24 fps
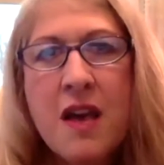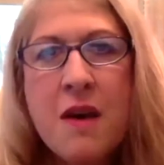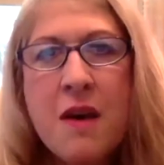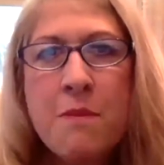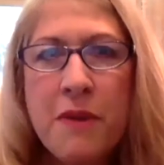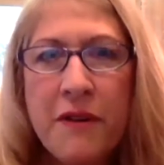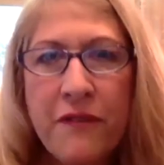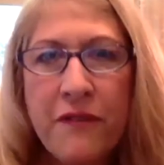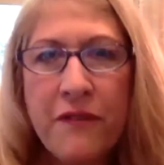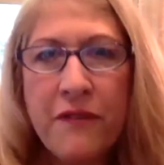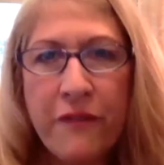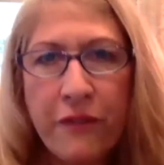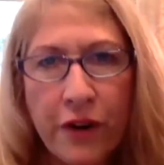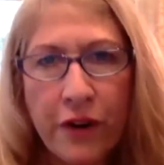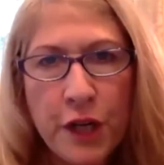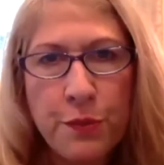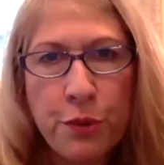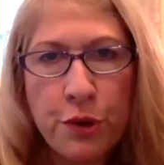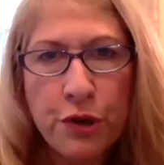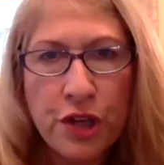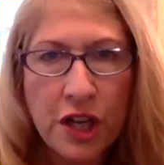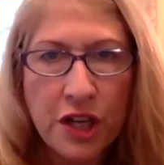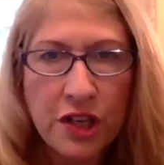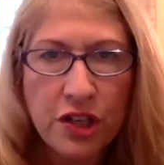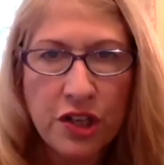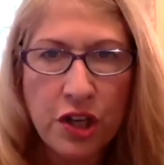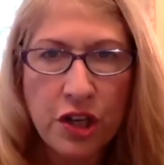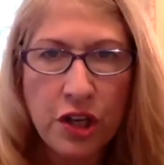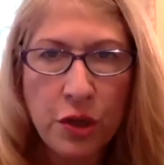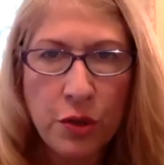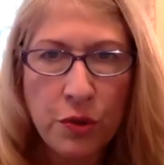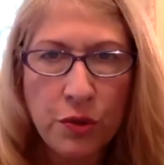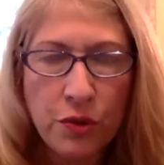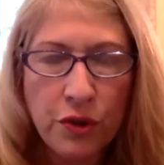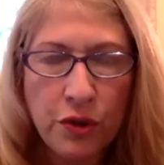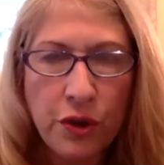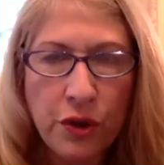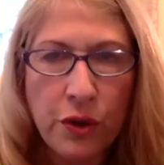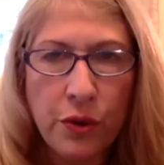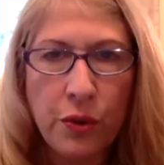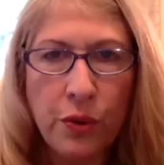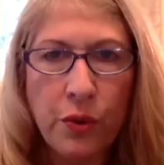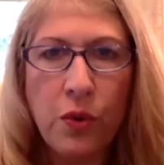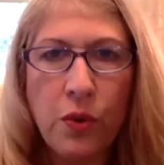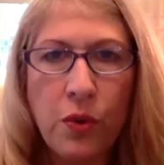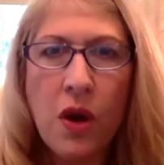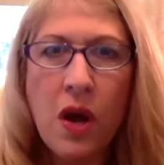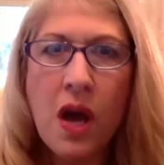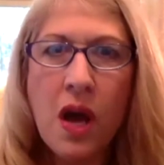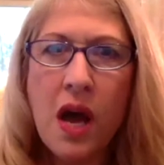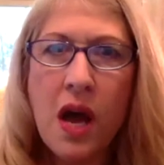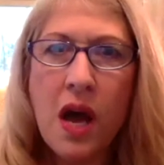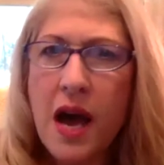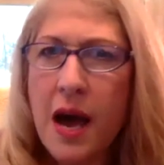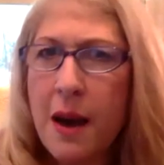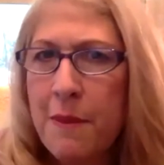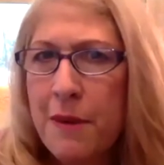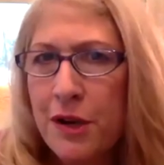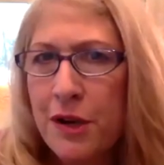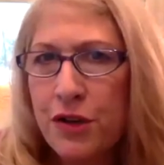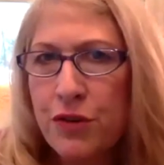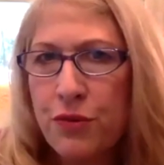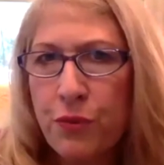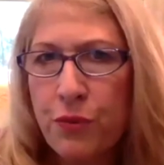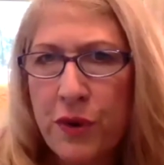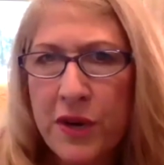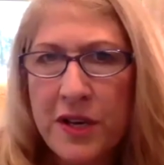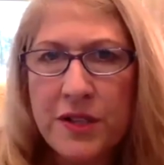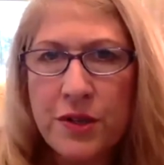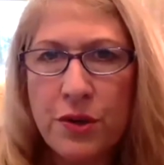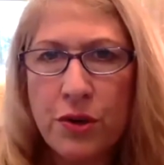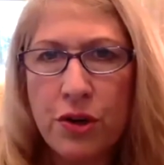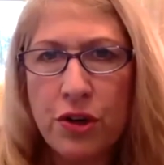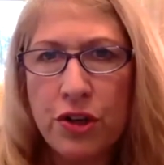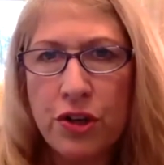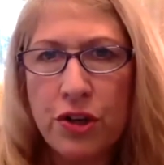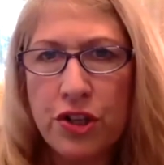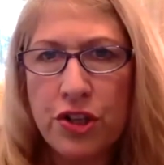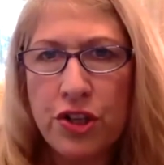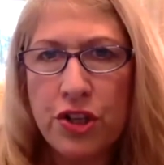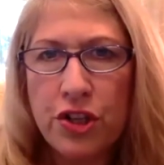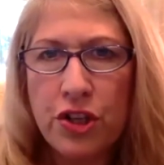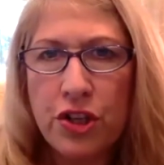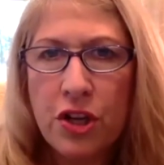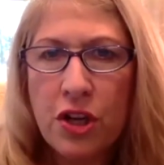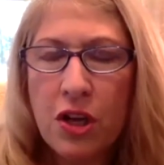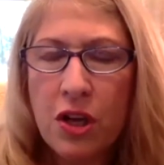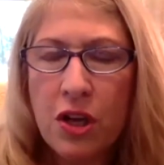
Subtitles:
but for each production you do, how much research